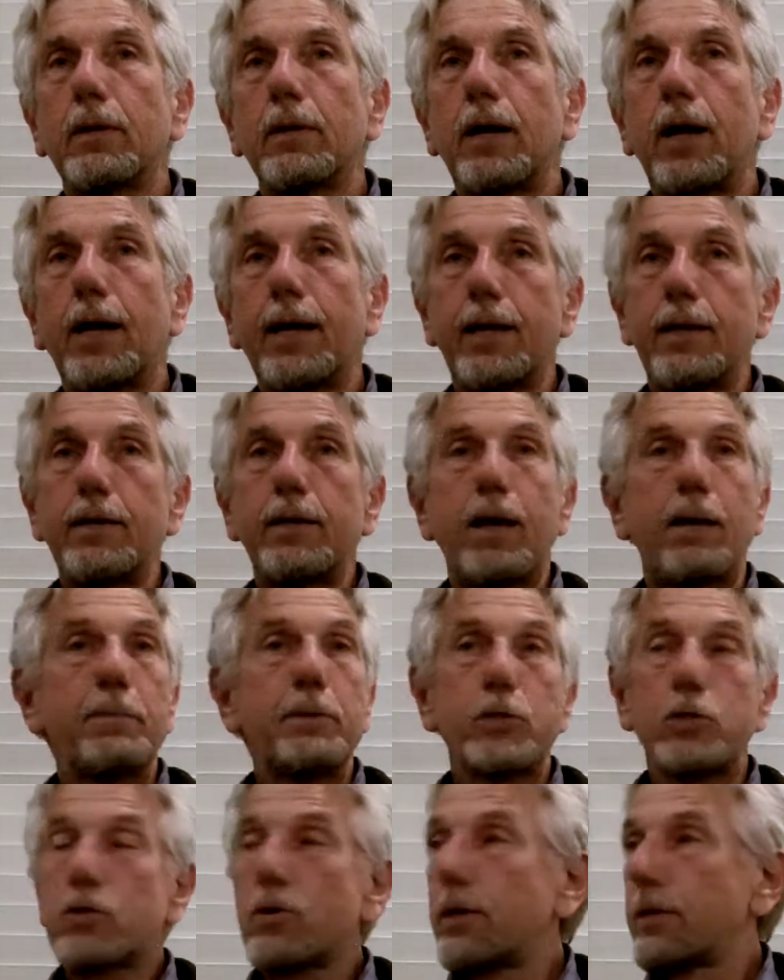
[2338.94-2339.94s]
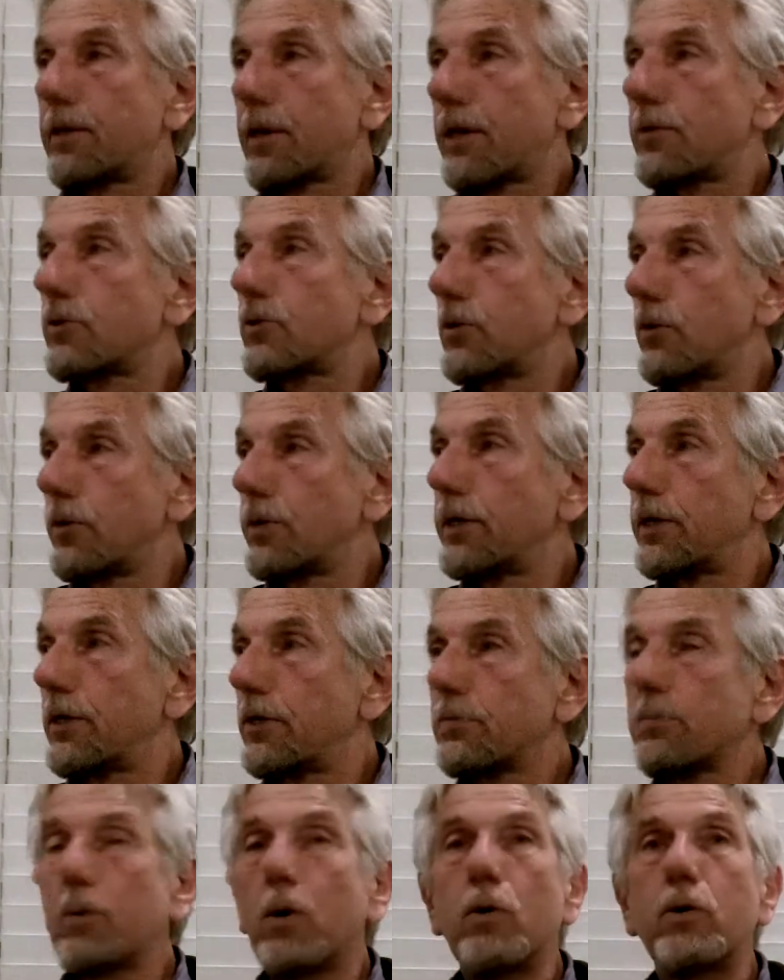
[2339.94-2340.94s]
I can demonstrate that to you in
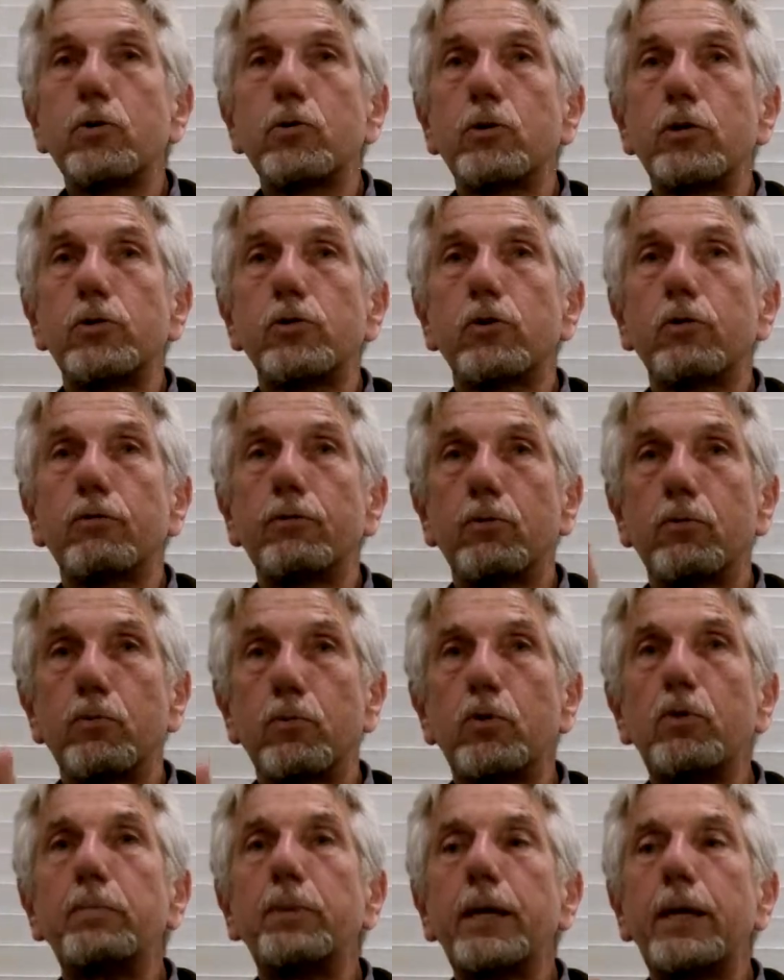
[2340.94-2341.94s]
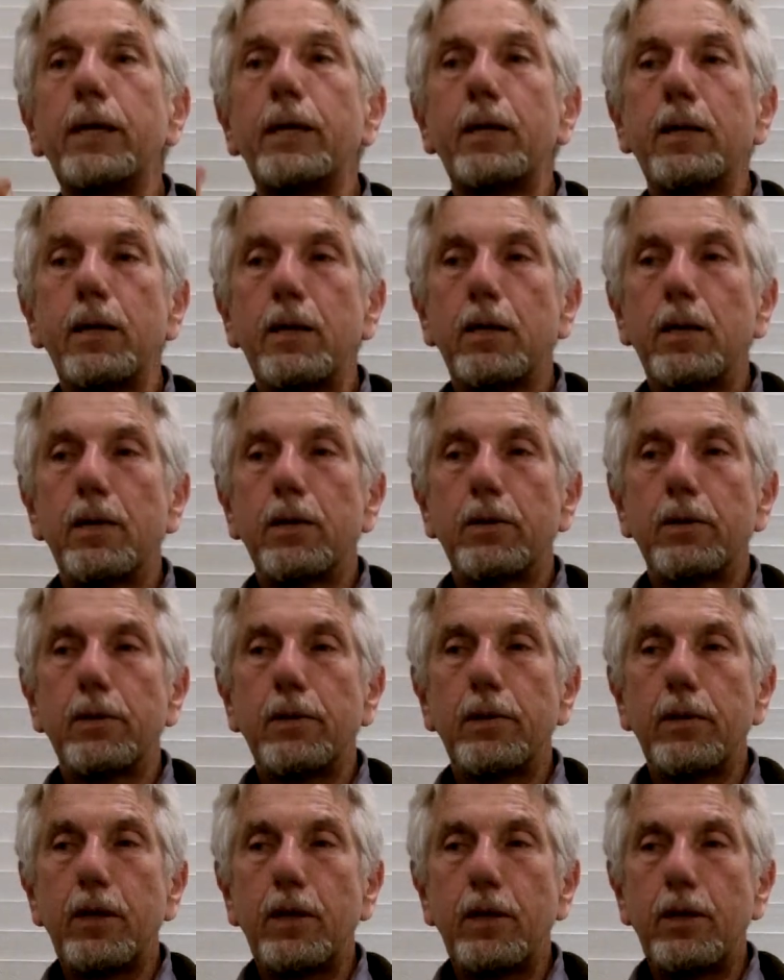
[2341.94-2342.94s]
his poetry. So for Rumi,
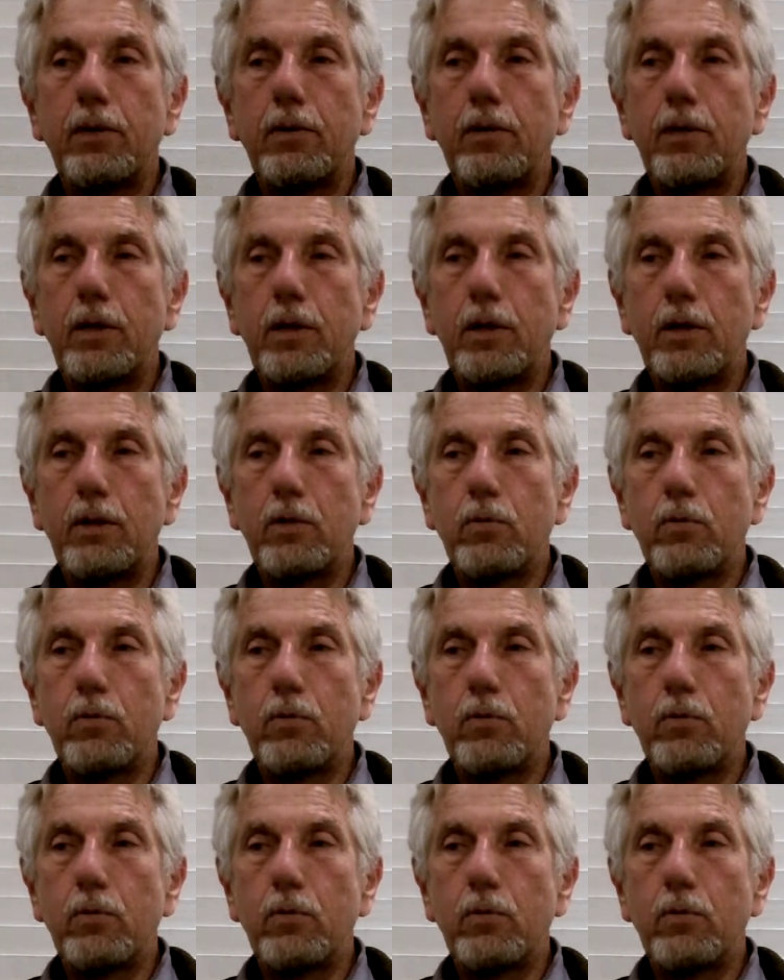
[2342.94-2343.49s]
the, the